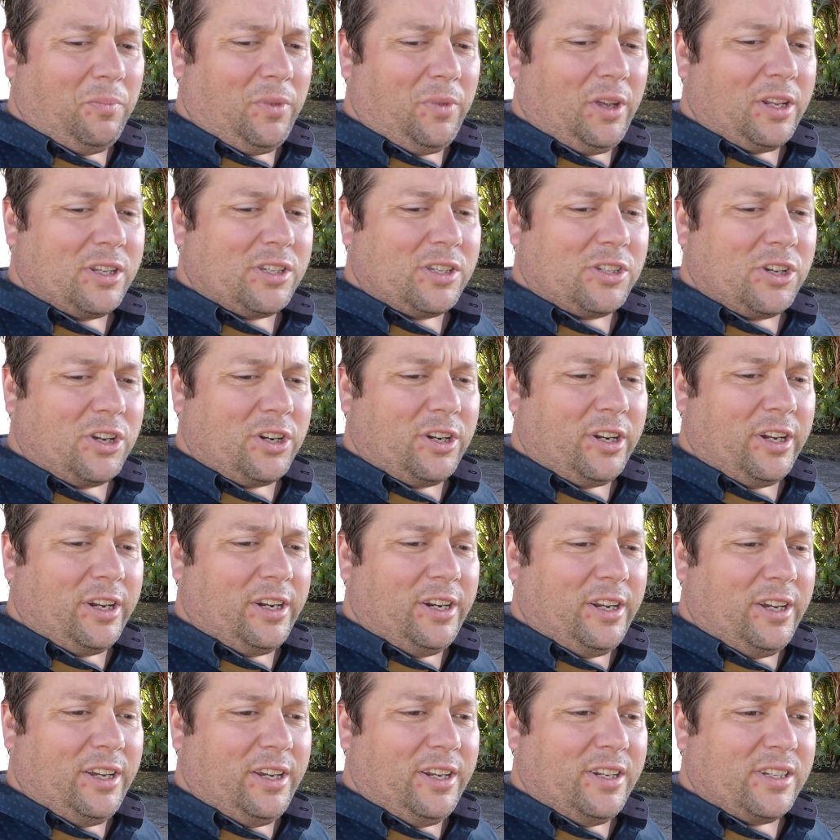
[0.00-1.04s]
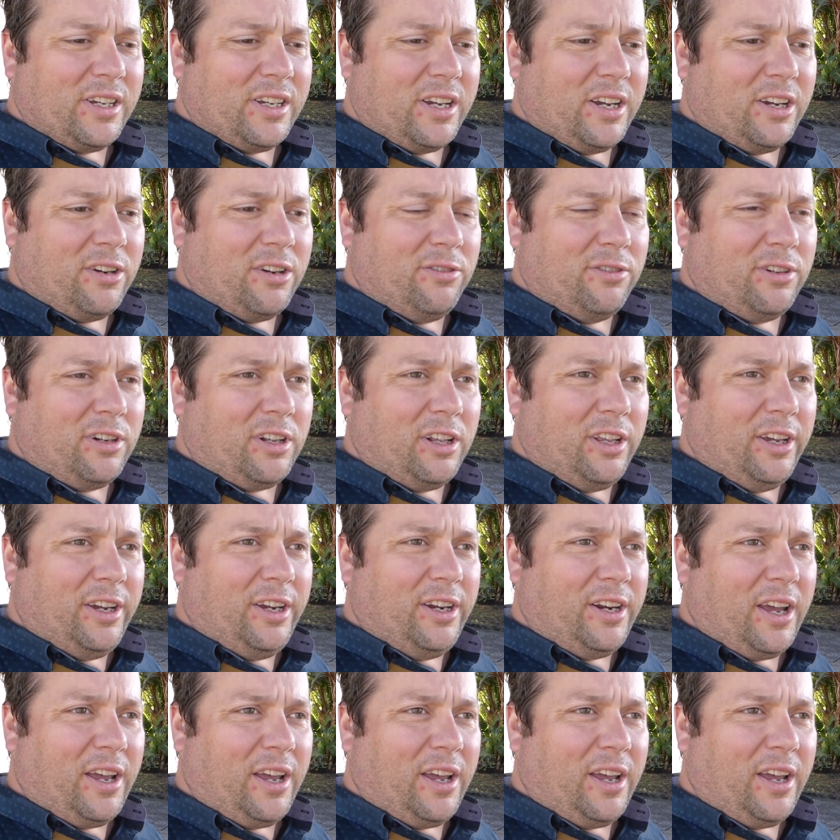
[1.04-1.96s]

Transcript: It certainly needs a good clean,